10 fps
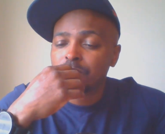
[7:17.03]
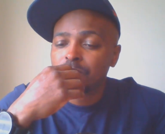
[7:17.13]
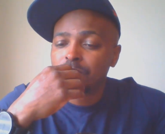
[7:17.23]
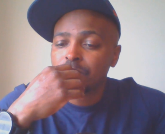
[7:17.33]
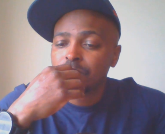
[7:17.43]

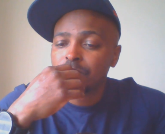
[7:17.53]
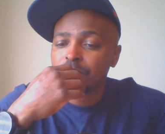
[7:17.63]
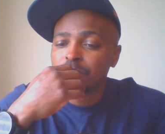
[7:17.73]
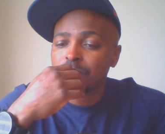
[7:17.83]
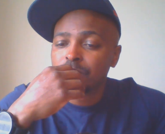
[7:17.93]

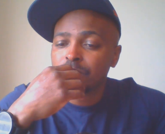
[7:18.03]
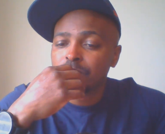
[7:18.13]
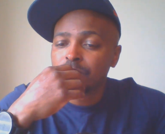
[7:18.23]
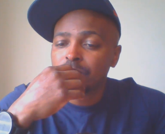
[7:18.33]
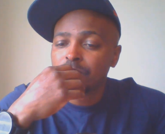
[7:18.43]

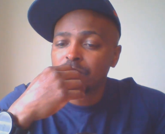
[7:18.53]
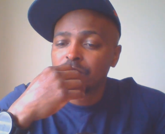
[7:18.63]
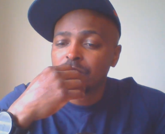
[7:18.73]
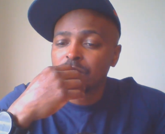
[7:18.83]
No one is speaking in this clip.